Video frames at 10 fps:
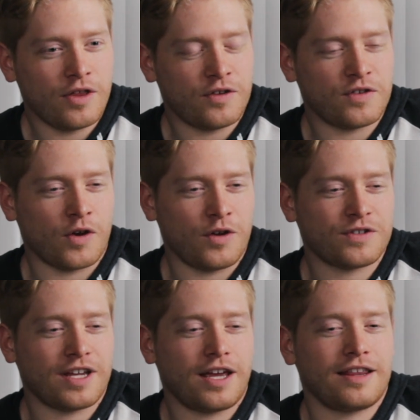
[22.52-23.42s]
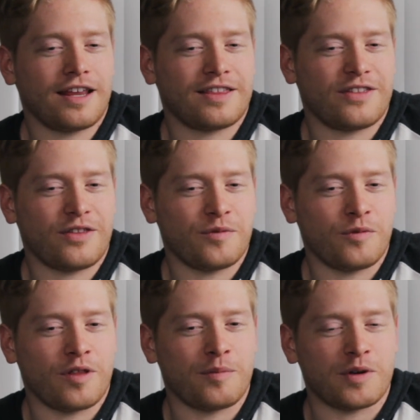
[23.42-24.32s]
So you're saying that
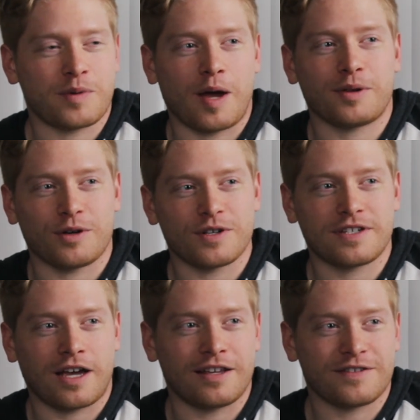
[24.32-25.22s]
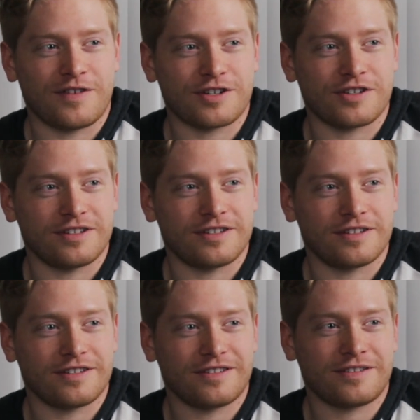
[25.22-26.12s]
one of the most popular science
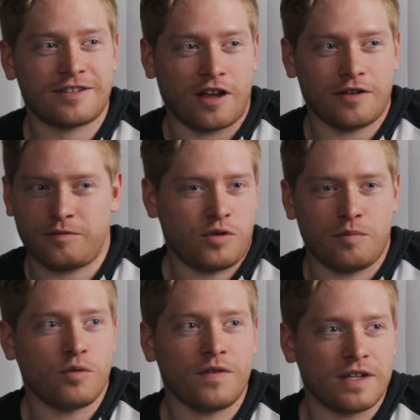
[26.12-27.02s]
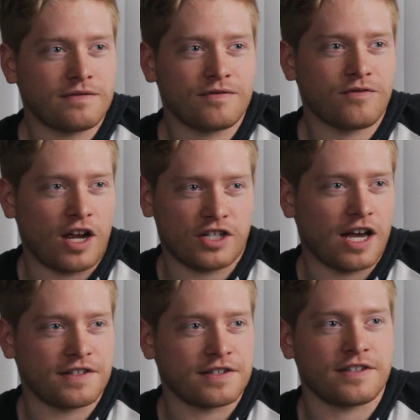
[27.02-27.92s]
fiction movie
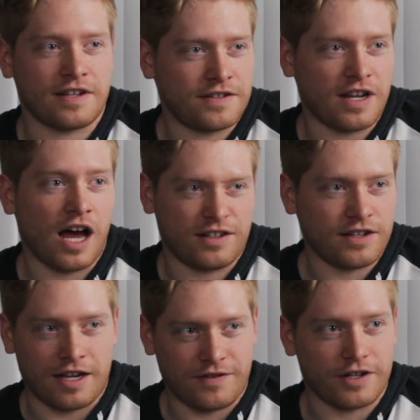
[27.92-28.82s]
franchises is not science